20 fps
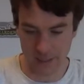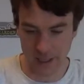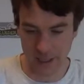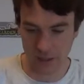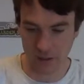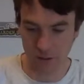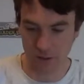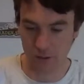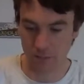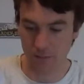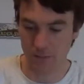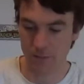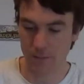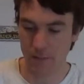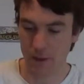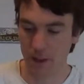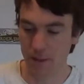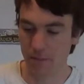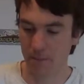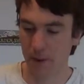yellow
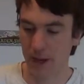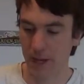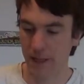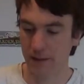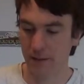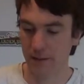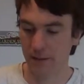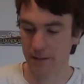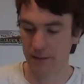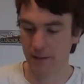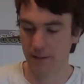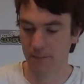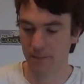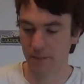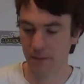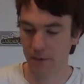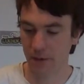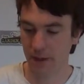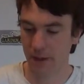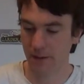uh, bands.
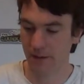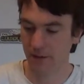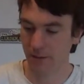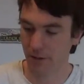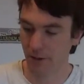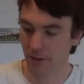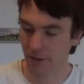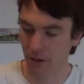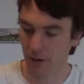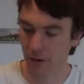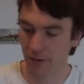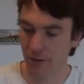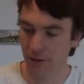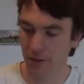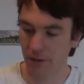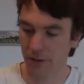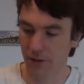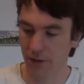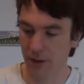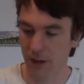Okay, so they're
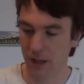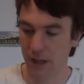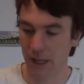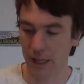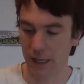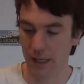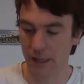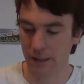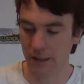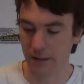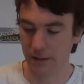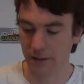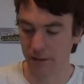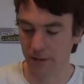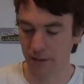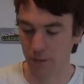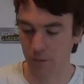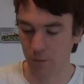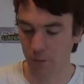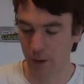covered in
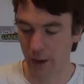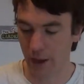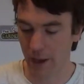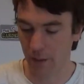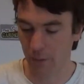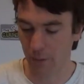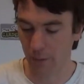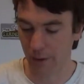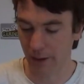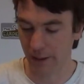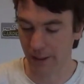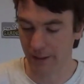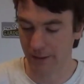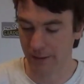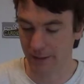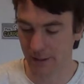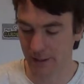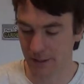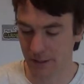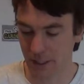this uh, white
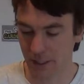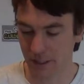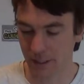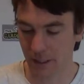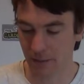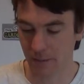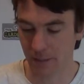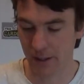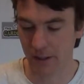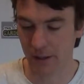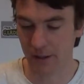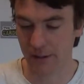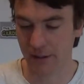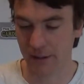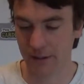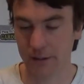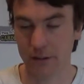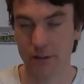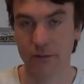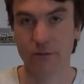sheeting because
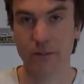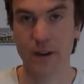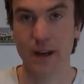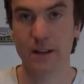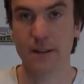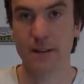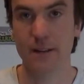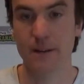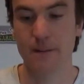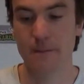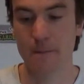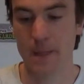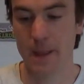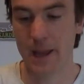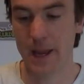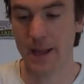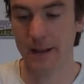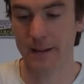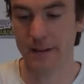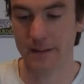these are in fact
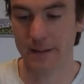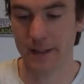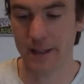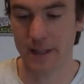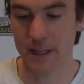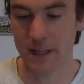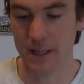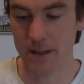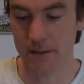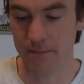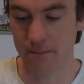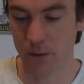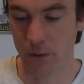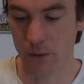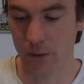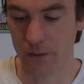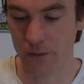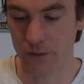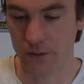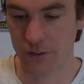uh, sticky
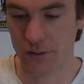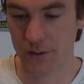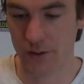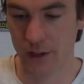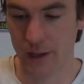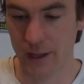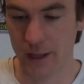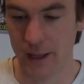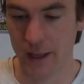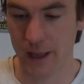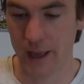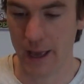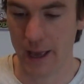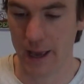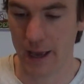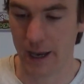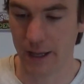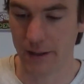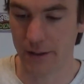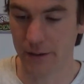boards uh,
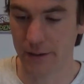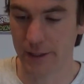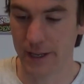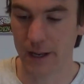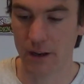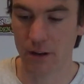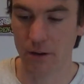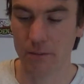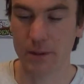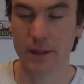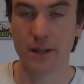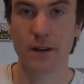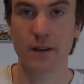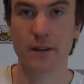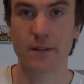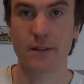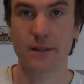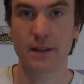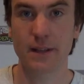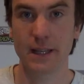and they're yellow
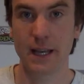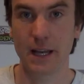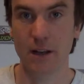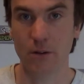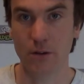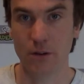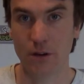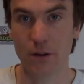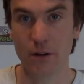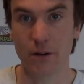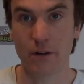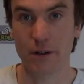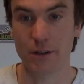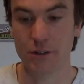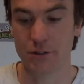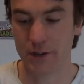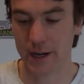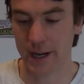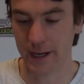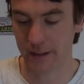because the yellow color
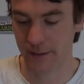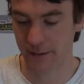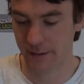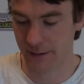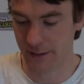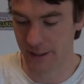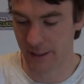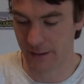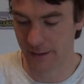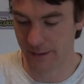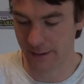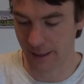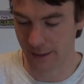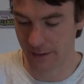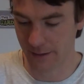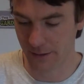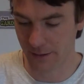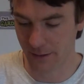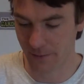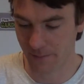attracts the
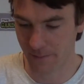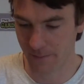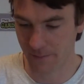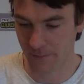insect to them.